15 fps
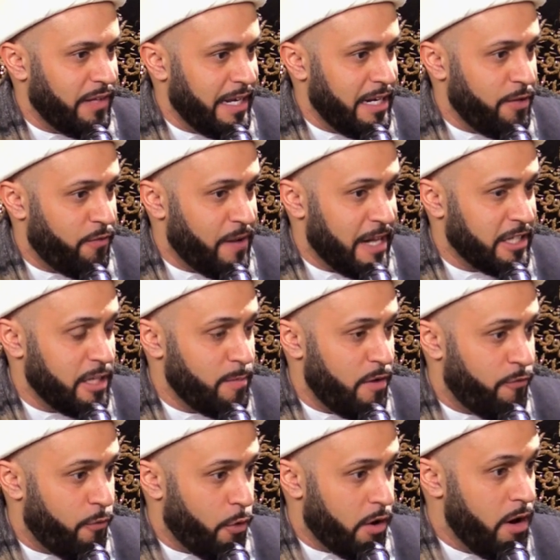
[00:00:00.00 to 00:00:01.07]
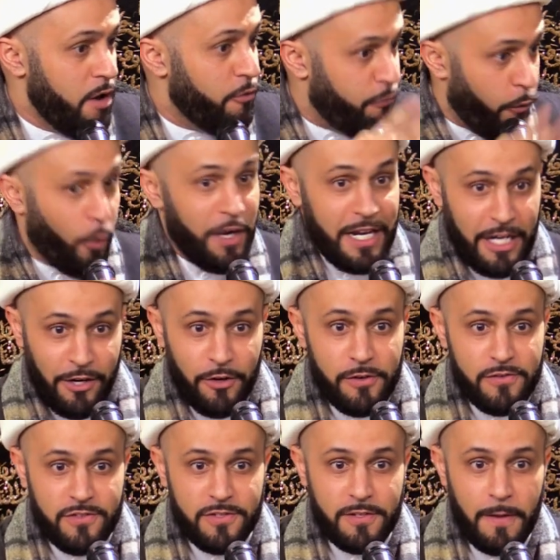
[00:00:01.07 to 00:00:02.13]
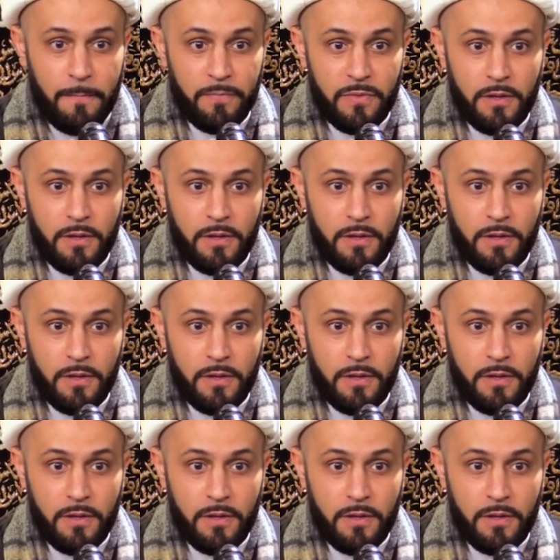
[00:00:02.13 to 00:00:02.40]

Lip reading: Lady Fatima for 4 years.